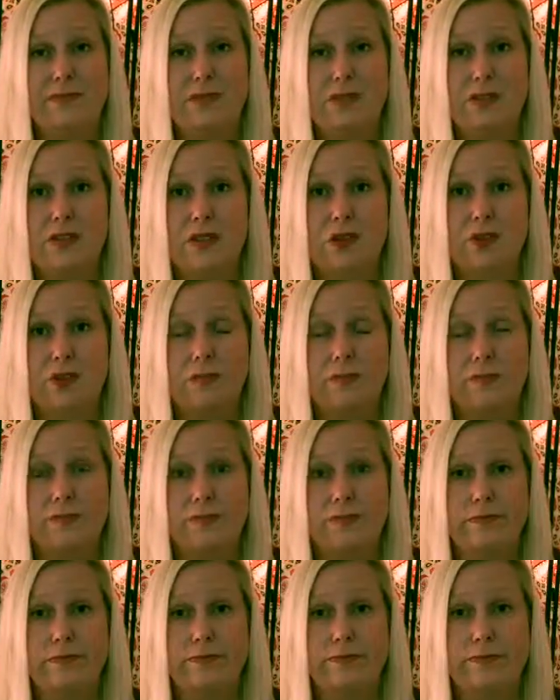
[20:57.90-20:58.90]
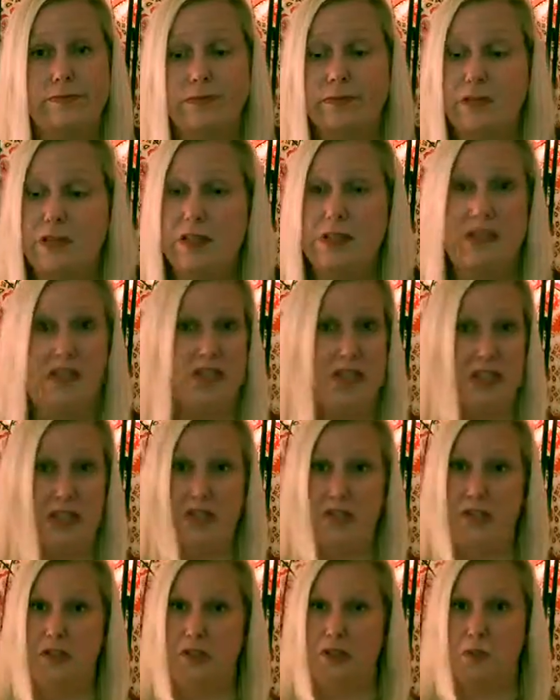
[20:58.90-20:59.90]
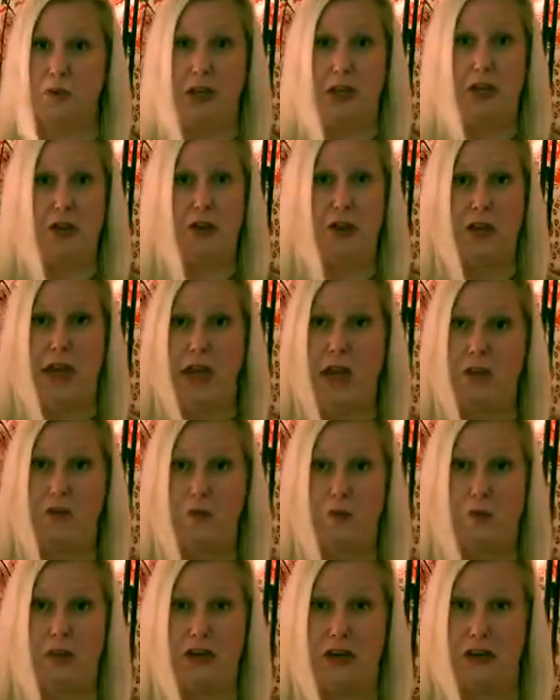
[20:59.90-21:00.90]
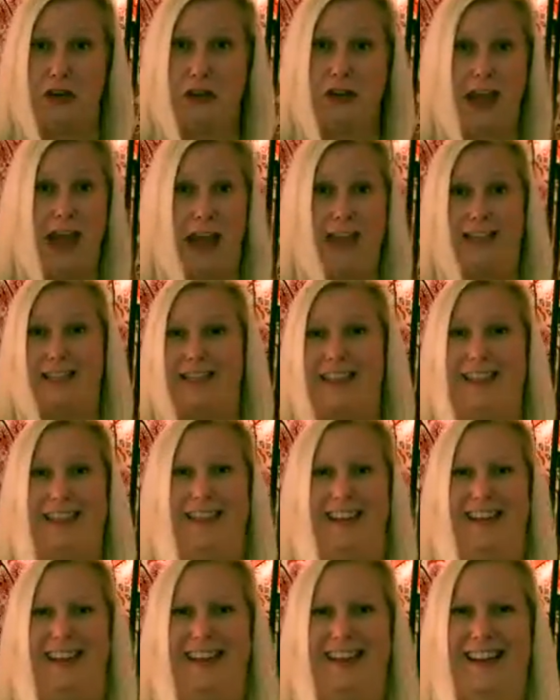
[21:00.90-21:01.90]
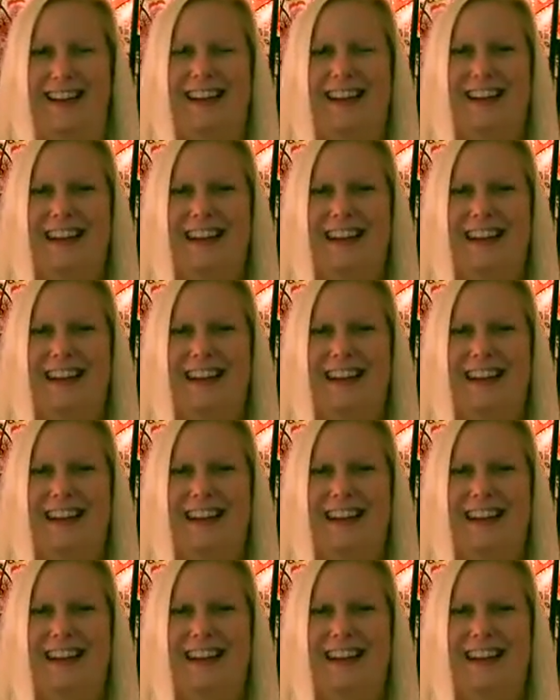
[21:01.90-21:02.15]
So this is what you get when you're lazy.